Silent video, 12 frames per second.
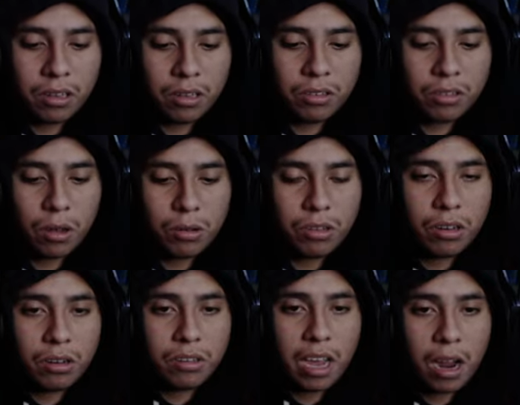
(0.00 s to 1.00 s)
Let's go to
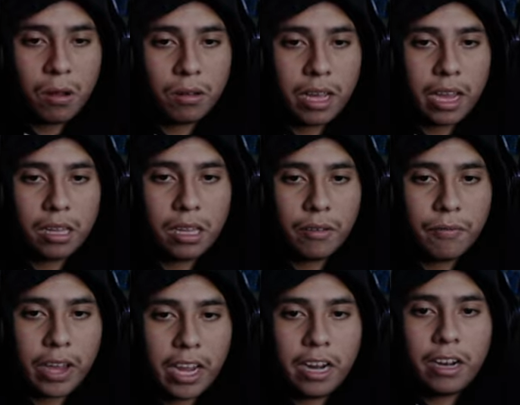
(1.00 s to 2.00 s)
the down
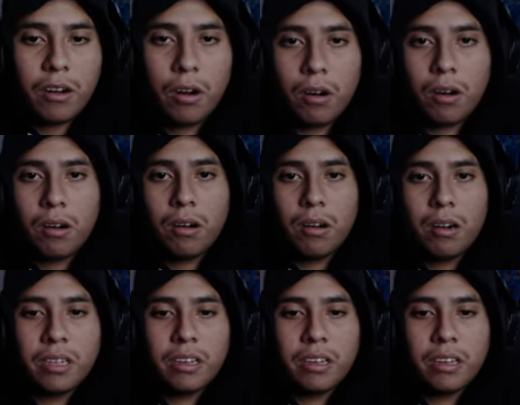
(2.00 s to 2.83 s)
elevator.